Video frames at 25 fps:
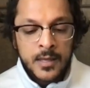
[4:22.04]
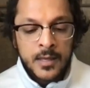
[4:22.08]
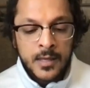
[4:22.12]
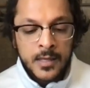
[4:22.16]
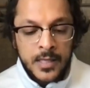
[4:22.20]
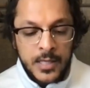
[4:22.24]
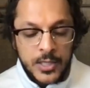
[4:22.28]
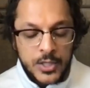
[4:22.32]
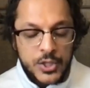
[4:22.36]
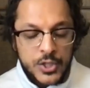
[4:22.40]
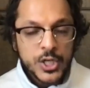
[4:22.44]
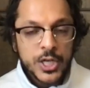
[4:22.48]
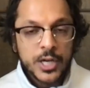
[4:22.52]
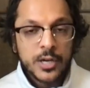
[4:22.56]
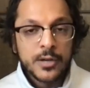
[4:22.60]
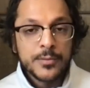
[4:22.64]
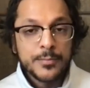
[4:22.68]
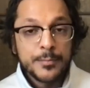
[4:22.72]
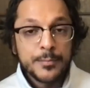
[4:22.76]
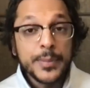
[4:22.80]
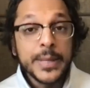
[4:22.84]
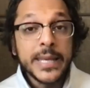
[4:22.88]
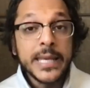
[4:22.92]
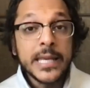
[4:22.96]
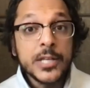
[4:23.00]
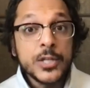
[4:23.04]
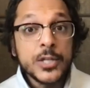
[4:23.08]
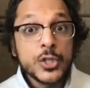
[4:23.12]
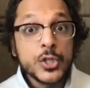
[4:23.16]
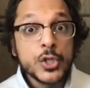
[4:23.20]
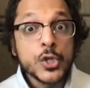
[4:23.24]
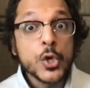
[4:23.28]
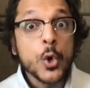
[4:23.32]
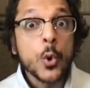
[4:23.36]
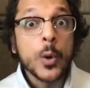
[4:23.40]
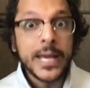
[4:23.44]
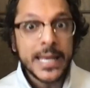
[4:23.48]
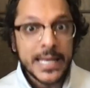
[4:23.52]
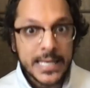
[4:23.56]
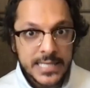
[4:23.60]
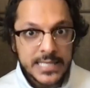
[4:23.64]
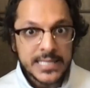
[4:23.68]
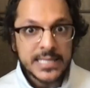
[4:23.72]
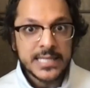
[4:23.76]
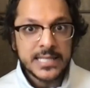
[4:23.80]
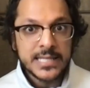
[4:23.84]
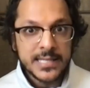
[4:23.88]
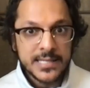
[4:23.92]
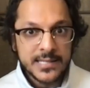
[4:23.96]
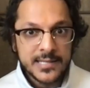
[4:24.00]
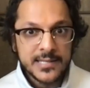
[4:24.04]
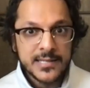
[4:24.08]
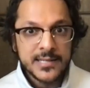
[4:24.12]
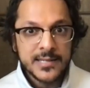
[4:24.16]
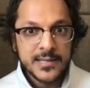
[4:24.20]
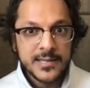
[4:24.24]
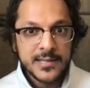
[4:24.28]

He shared, be joyous.